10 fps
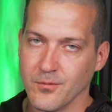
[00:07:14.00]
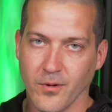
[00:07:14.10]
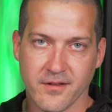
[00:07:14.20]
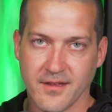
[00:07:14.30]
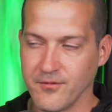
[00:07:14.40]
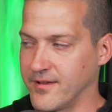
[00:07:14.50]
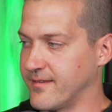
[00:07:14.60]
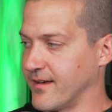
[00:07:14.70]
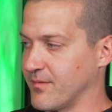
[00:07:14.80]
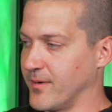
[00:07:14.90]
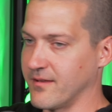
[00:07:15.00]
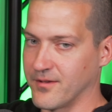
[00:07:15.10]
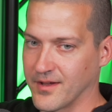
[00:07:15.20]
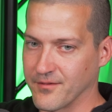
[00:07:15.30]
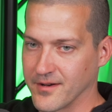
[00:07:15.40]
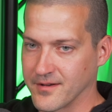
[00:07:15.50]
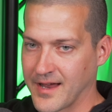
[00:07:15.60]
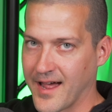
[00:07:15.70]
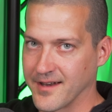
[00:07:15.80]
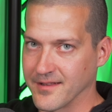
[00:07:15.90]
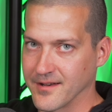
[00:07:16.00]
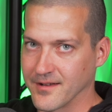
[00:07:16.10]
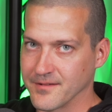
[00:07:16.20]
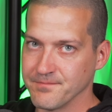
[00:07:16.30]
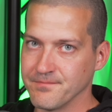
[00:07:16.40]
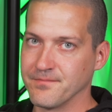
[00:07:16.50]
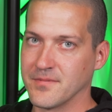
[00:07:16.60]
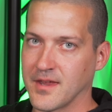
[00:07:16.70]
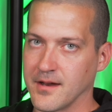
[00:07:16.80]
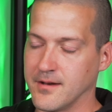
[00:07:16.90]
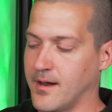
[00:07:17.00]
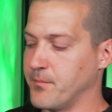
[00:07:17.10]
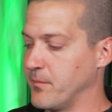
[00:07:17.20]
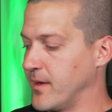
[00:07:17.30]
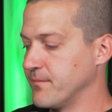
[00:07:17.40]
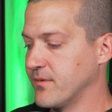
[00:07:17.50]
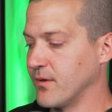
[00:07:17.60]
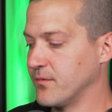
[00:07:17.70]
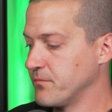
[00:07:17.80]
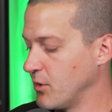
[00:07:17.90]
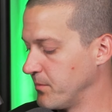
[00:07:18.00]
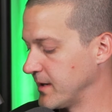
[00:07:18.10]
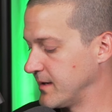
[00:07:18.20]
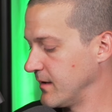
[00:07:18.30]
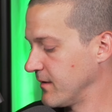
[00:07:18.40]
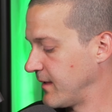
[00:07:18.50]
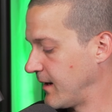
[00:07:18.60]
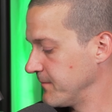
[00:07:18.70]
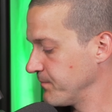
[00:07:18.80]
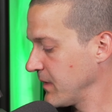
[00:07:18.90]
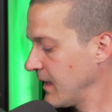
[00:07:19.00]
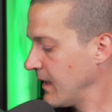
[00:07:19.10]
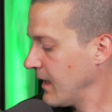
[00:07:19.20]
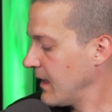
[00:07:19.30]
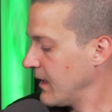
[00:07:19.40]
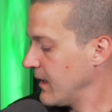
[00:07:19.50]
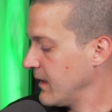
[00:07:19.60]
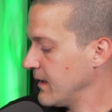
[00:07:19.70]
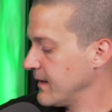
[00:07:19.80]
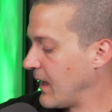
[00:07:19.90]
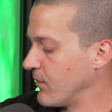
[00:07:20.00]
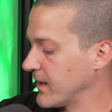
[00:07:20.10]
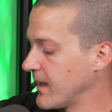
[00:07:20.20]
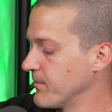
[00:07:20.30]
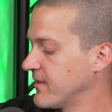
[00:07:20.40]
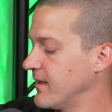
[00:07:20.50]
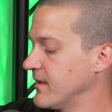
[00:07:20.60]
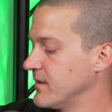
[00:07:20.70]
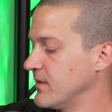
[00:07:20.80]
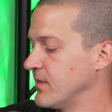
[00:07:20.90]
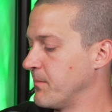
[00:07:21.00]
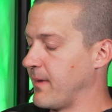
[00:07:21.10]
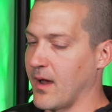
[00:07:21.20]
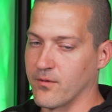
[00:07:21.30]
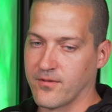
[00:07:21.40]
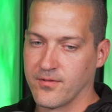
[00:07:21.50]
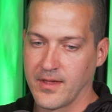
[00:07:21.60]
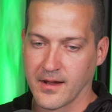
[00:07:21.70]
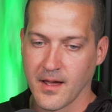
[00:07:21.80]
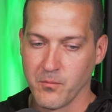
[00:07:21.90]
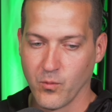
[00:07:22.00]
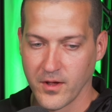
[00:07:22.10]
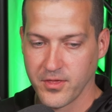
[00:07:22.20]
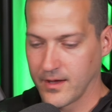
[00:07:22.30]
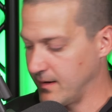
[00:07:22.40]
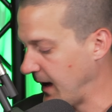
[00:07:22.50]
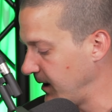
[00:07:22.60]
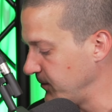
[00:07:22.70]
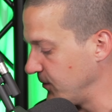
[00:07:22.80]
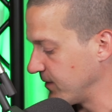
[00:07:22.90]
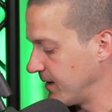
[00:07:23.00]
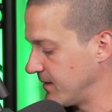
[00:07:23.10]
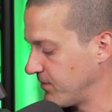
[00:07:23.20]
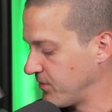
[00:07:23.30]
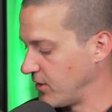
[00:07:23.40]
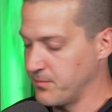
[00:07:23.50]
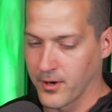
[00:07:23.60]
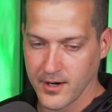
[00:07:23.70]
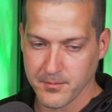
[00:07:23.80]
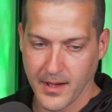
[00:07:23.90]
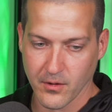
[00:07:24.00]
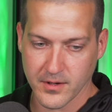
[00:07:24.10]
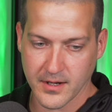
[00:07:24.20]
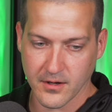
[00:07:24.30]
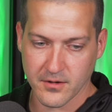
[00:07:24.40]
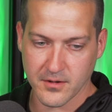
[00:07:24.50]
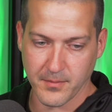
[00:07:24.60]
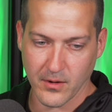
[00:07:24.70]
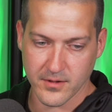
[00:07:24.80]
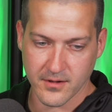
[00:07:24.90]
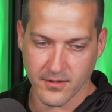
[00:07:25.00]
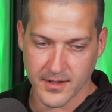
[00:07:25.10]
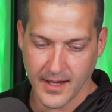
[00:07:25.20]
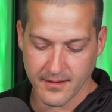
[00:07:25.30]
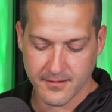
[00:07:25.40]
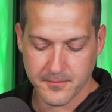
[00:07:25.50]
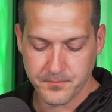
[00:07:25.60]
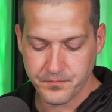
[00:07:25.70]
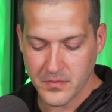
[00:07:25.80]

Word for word: once every six months you give it a tiny little, mm, tighten it up a bit. So no big deal there. Now when it comes to the mounts that come with it, I am using a third party mount here to mount it to the desk.